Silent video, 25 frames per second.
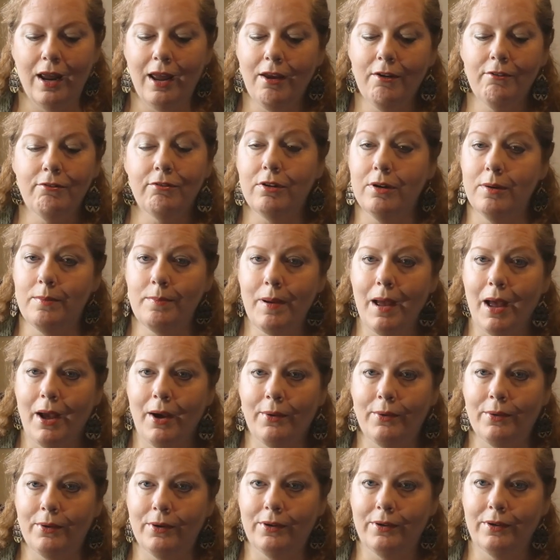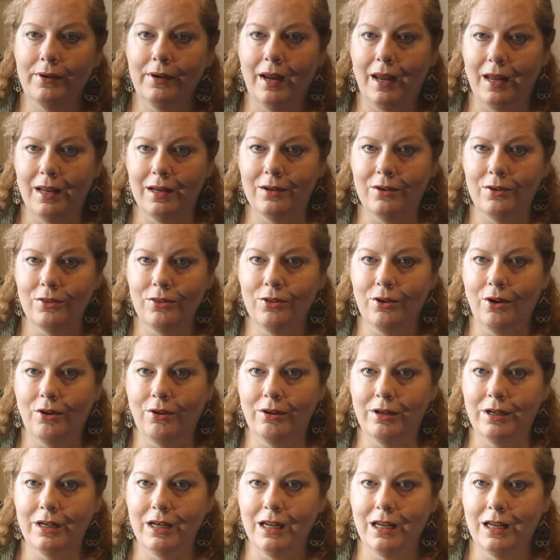every power and
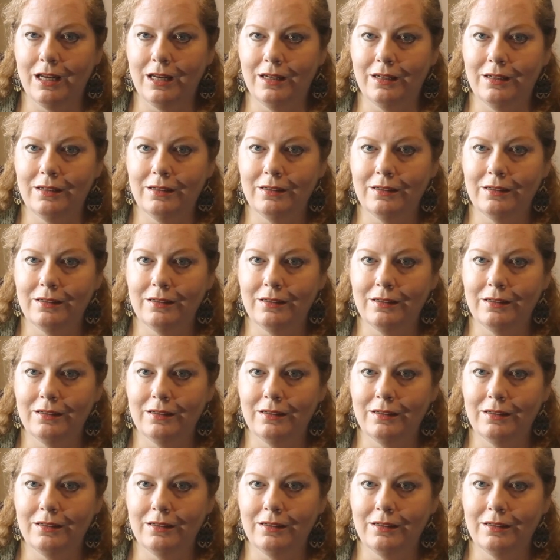authority.